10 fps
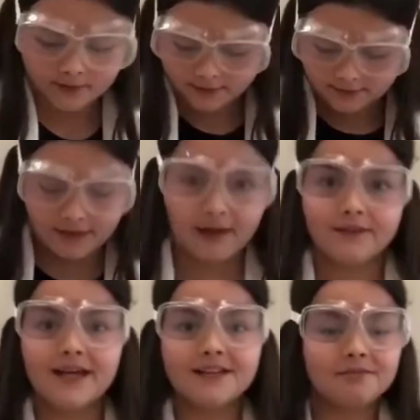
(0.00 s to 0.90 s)
Now
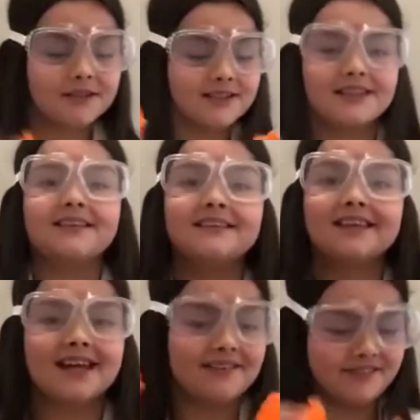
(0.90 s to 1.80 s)
let's put these
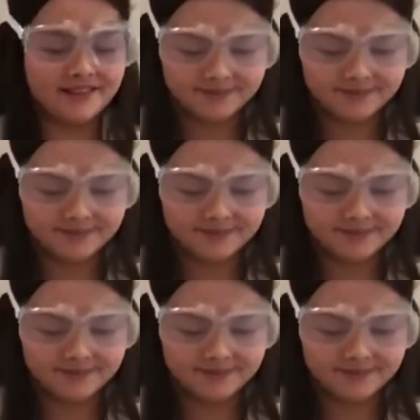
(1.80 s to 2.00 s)
together.